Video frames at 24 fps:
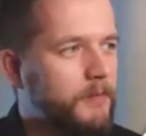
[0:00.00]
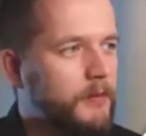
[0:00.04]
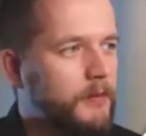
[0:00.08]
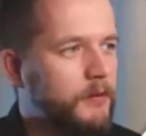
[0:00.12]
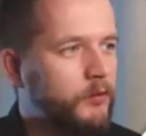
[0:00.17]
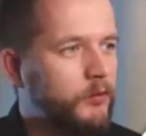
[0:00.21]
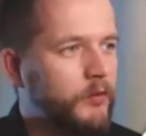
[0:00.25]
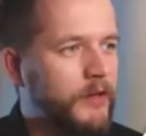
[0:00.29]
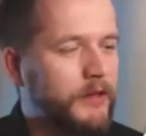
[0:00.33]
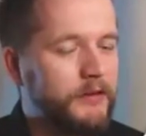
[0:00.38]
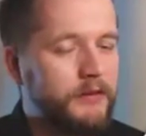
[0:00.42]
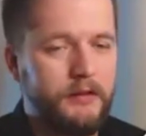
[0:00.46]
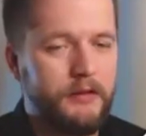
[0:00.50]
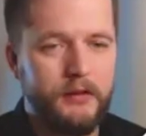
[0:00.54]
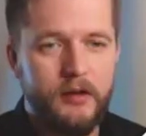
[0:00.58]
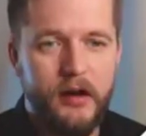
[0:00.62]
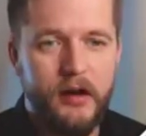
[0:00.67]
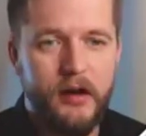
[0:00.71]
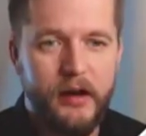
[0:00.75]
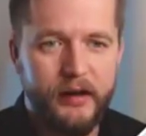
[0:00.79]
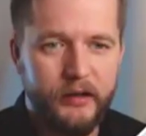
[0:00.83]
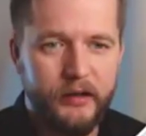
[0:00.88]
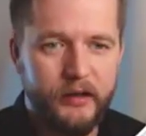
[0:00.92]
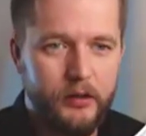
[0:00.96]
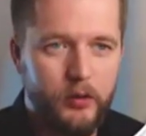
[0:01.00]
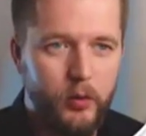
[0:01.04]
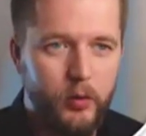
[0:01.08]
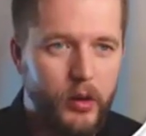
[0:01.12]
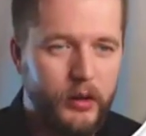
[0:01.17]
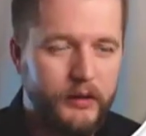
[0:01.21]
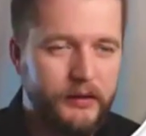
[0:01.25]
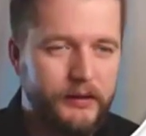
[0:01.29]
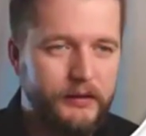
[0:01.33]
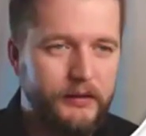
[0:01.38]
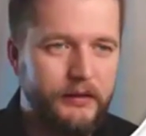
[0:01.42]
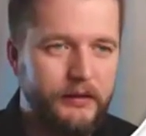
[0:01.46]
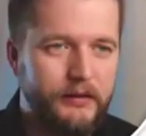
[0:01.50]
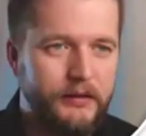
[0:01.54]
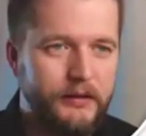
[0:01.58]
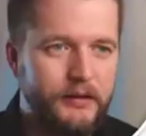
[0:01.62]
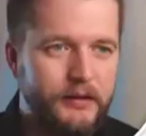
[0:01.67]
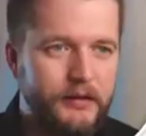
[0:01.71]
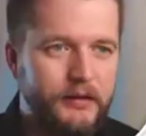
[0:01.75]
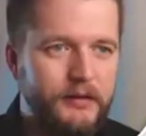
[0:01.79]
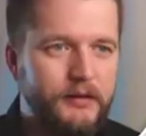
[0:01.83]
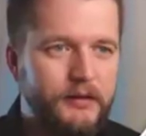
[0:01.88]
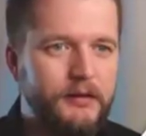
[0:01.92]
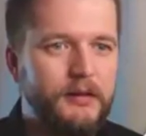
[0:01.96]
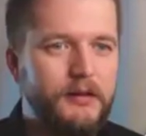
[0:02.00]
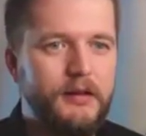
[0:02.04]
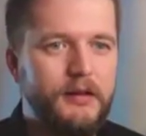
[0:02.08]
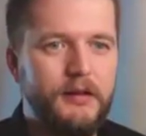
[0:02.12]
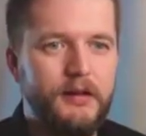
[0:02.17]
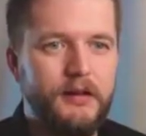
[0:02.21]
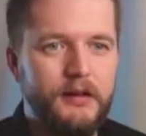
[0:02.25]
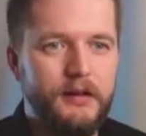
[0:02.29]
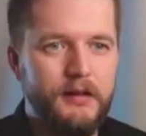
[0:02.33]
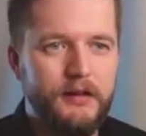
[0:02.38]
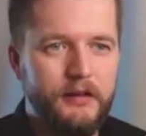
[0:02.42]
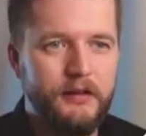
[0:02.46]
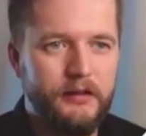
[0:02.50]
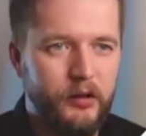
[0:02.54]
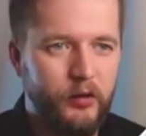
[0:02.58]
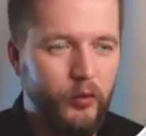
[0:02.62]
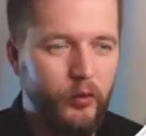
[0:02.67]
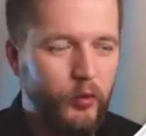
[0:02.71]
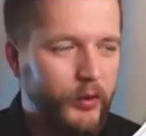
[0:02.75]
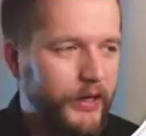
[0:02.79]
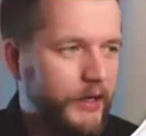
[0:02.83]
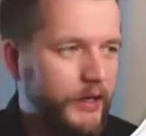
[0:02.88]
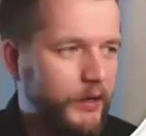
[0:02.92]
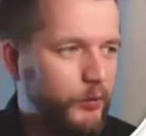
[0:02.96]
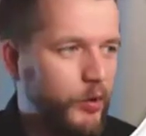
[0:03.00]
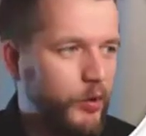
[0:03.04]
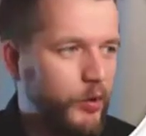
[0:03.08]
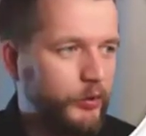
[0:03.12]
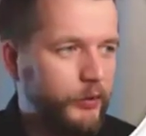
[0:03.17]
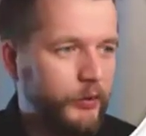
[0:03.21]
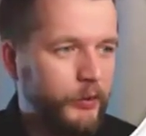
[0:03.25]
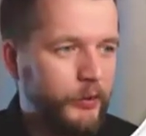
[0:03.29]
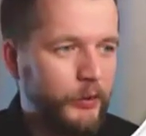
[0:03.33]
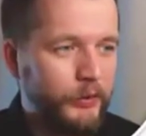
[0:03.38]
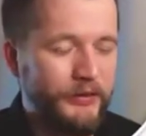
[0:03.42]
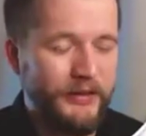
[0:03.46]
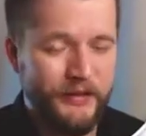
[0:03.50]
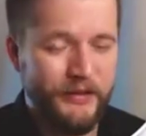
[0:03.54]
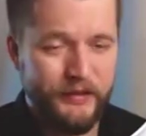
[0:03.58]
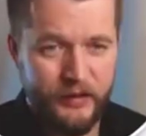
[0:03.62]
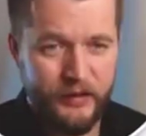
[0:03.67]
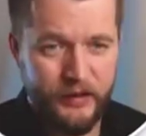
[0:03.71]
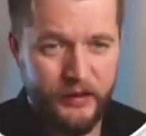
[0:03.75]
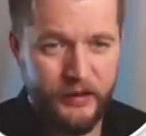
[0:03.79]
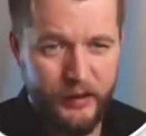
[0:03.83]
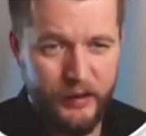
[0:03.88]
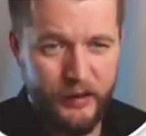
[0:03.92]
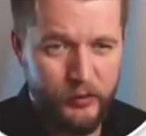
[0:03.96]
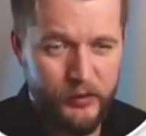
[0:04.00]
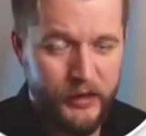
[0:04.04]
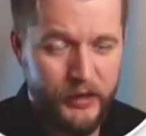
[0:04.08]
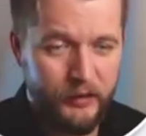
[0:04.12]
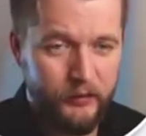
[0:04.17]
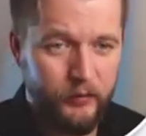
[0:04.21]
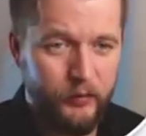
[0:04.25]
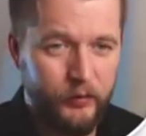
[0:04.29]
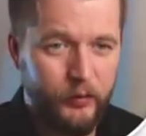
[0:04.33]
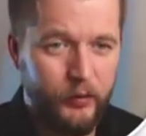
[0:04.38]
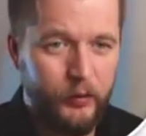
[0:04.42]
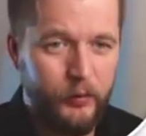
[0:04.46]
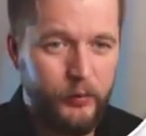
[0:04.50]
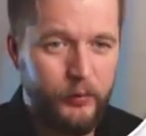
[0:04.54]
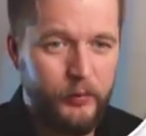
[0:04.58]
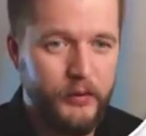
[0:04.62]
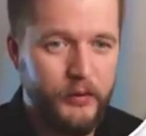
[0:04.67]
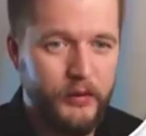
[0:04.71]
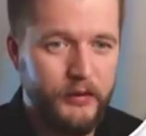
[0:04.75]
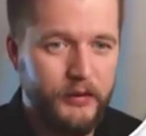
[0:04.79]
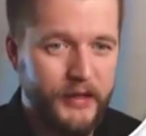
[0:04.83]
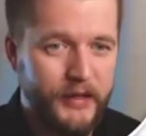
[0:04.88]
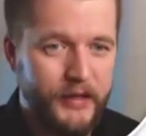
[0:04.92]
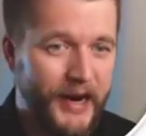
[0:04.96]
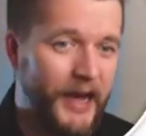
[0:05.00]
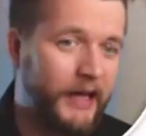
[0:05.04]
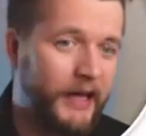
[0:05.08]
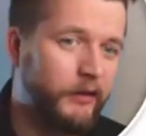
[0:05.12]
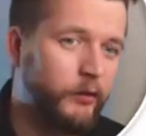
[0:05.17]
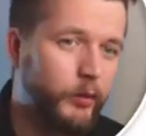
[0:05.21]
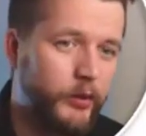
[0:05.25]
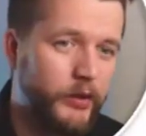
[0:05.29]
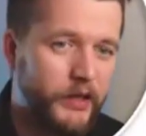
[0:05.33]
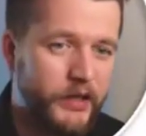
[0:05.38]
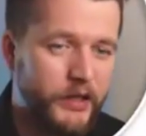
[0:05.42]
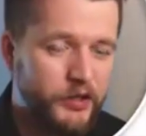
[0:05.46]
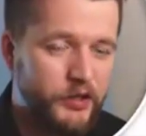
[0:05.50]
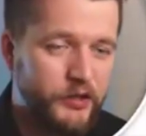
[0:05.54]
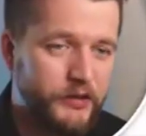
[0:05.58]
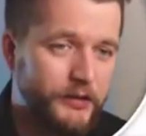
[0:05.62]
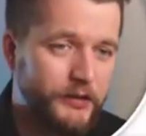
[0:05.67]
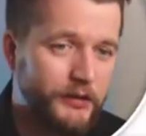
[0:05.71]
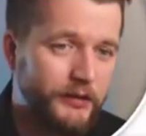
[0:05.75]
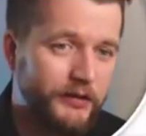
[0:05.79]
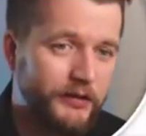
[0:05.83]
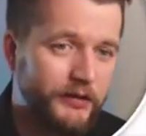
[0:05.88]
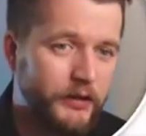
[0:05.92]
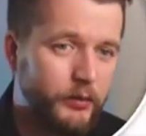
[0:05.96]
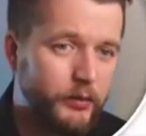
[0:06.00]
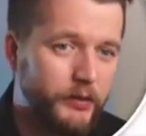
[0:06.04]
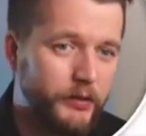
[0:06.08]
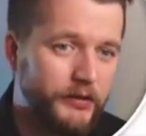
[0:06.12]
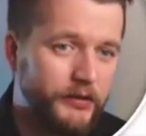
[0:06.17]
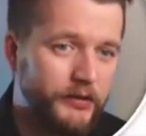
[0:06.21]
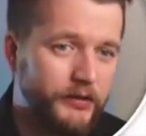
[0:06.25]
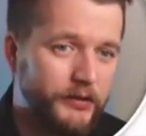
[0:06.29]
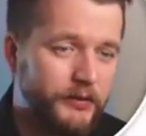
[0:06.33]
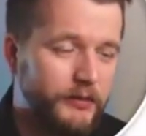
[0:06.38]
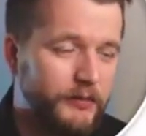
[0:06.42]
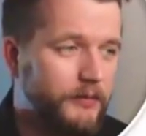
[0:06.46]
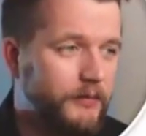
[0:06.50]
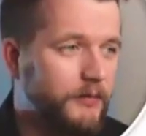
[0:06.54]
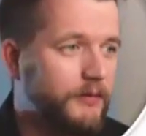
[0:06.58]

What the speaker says: to get a higher quality terrain model that I could get from Add Location service,